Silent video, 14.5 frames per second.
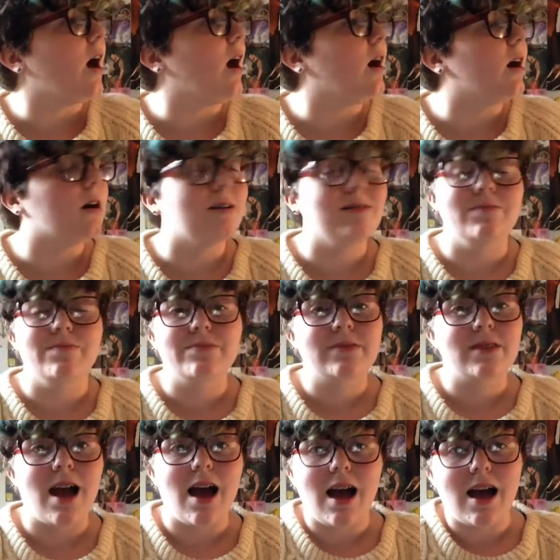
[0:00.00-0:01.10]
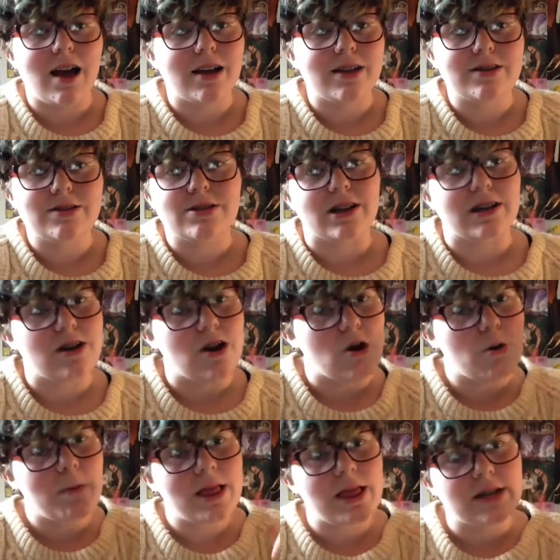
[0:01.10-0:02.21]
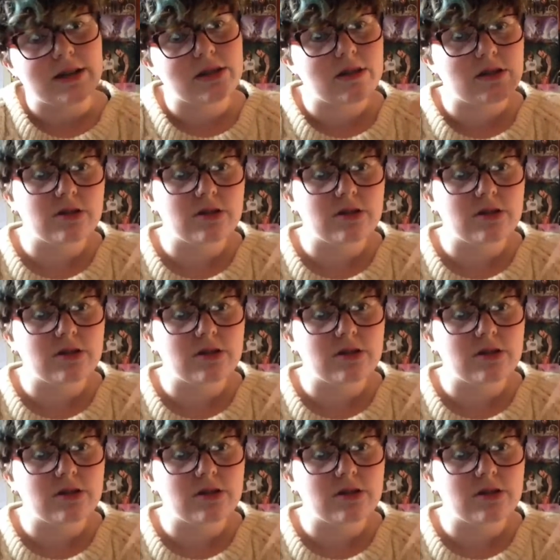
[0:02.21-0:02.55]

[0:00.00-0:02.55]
And check out all my links in the